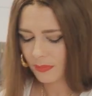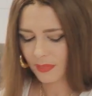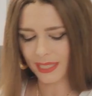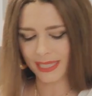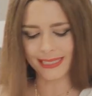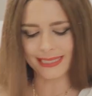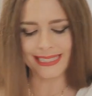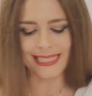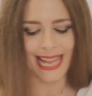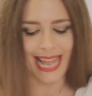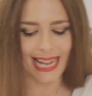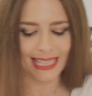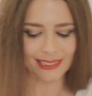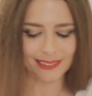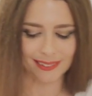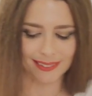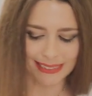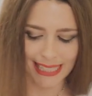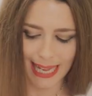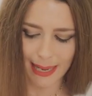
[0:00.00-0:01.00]
The
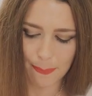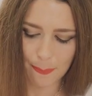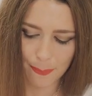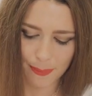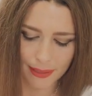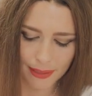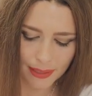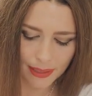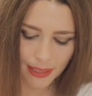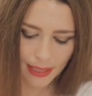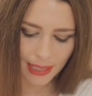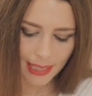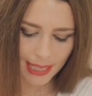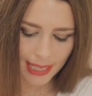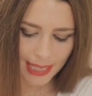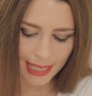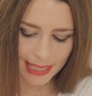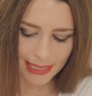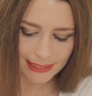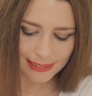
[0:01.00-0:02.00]
next step
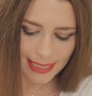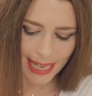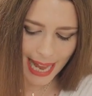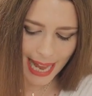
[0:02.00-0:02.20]
is